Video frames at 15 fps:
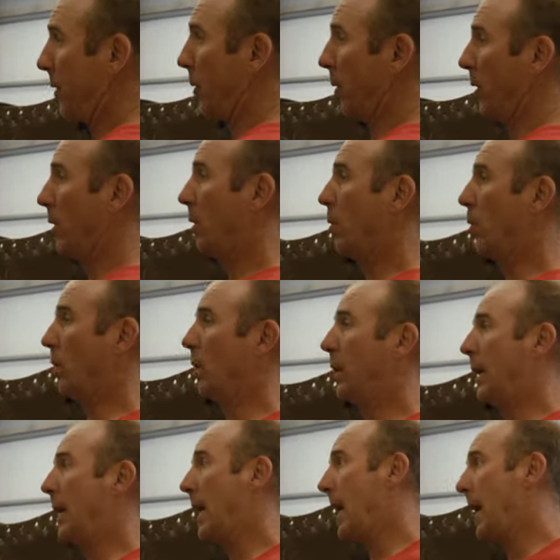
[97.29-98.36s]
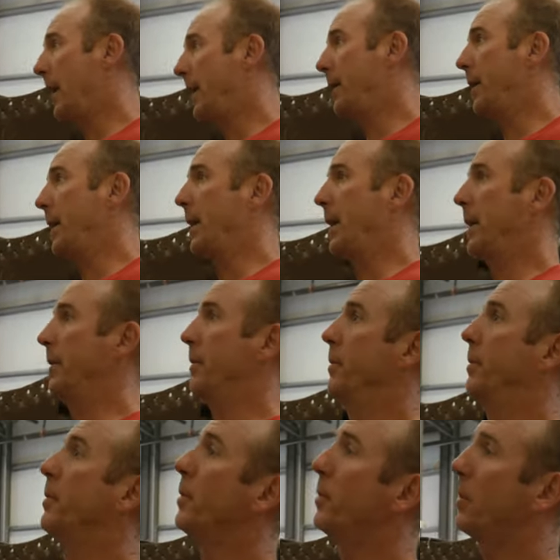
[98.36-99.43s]
that we're, we're looking at,
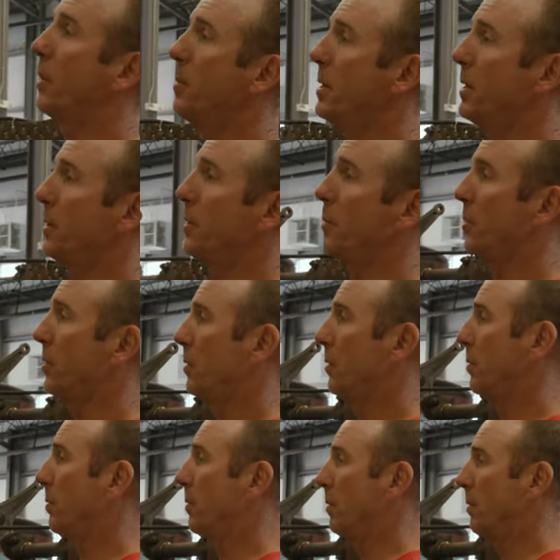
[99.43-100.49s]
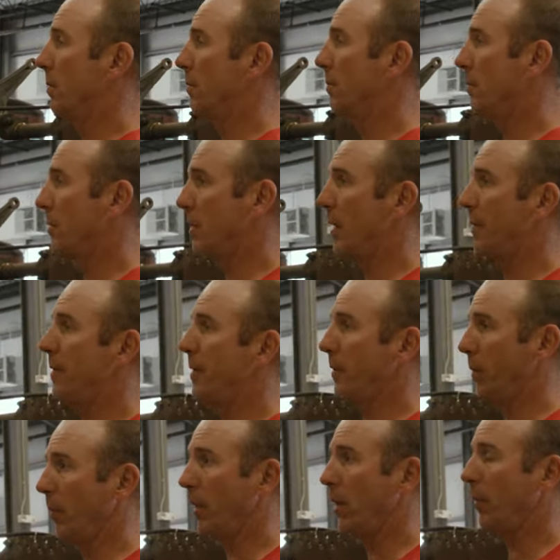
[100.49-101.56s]
and some of this was stuff that
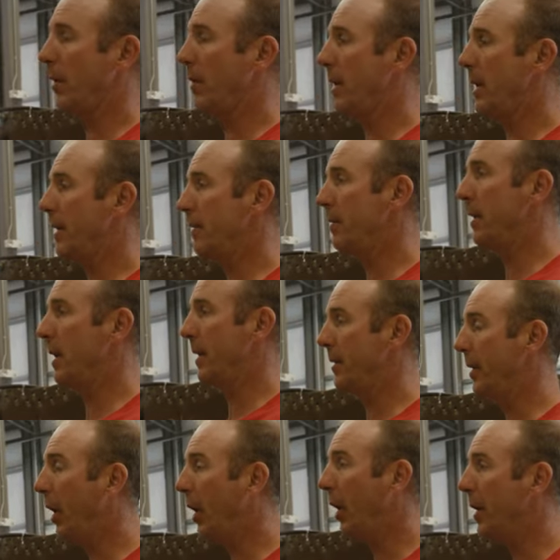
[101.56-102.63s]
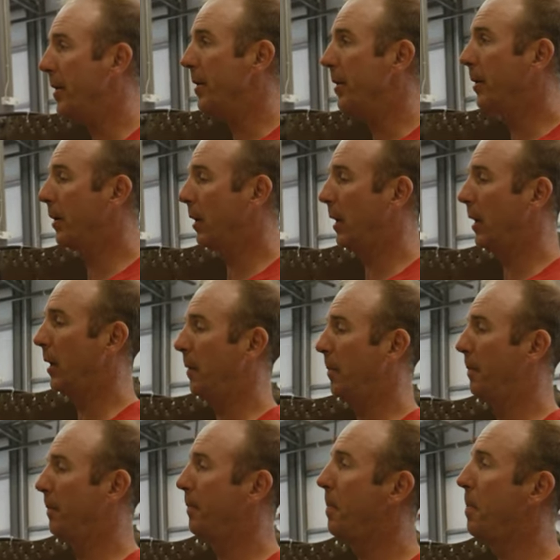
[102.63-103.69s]
the railroad had, had done,
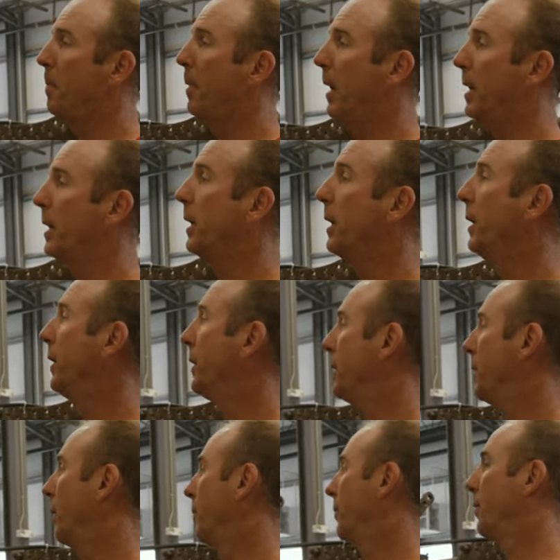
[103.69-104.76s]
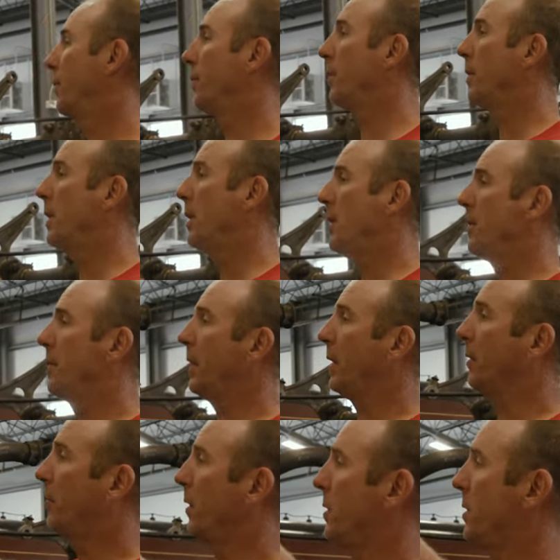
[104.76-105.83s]
um, but, you know,
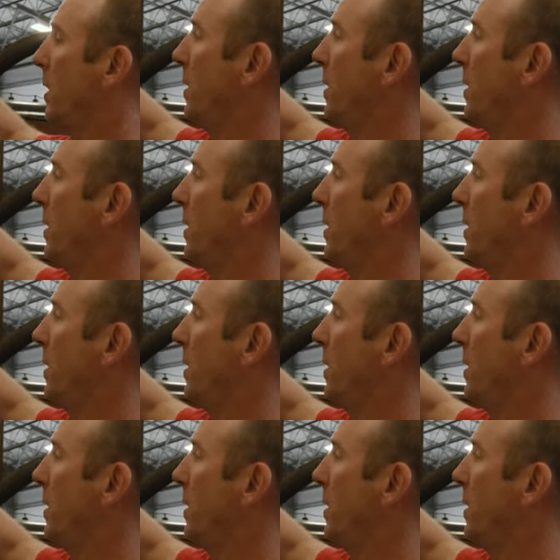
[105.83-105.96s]
Things such